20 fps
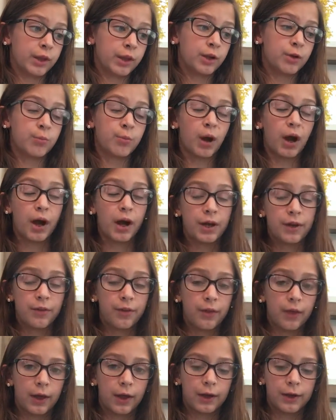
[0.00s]
you might,
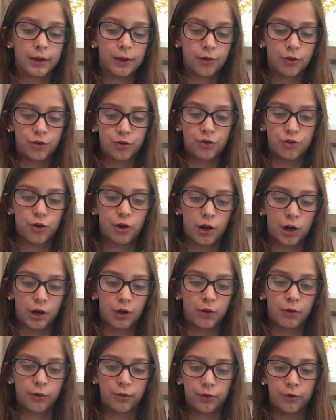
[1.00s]
like if you're a
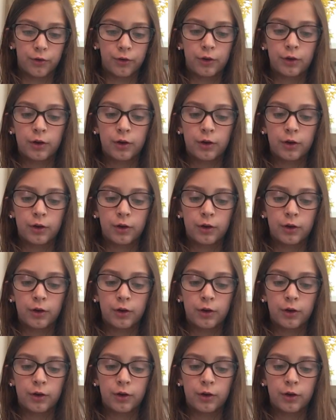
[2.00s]
child,